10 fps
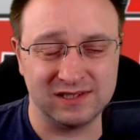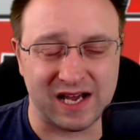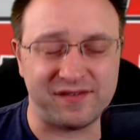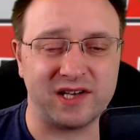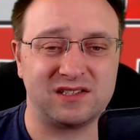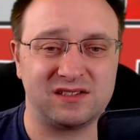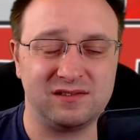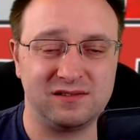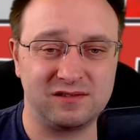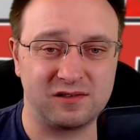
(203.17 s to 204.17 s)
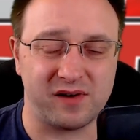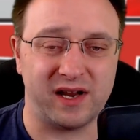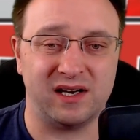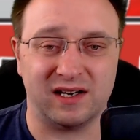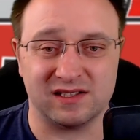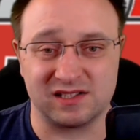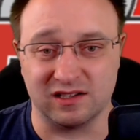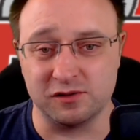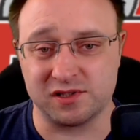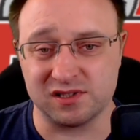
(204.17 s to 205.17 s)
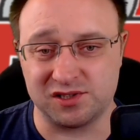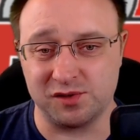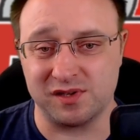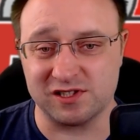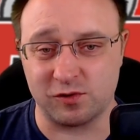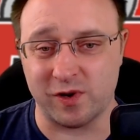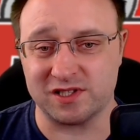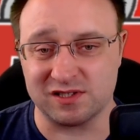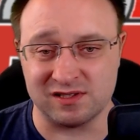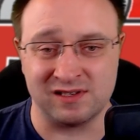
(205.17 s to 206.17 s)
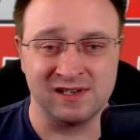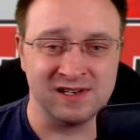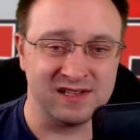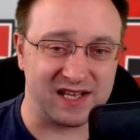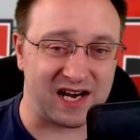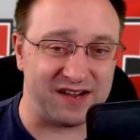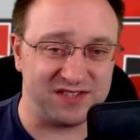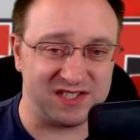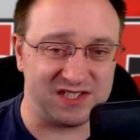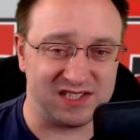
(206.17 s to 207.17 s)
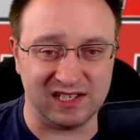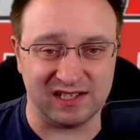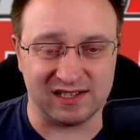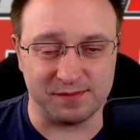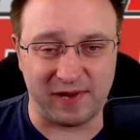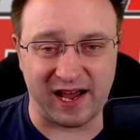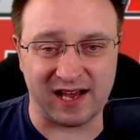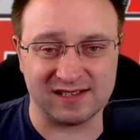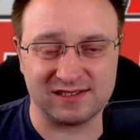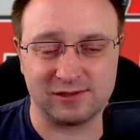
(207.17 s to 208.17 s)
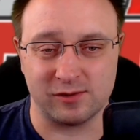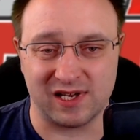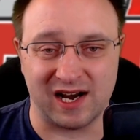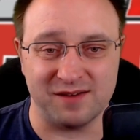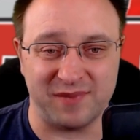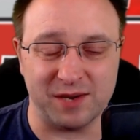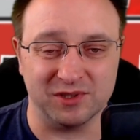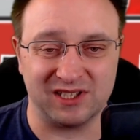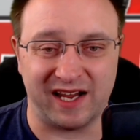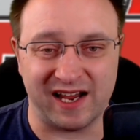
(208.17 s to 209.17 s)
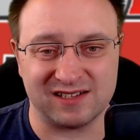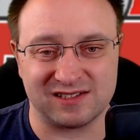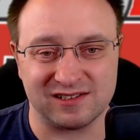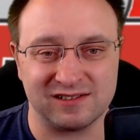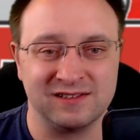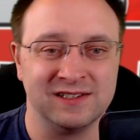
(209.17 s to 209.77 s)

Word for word: Have I created a solution to this question that I've seen in the past or that I'm able to answer?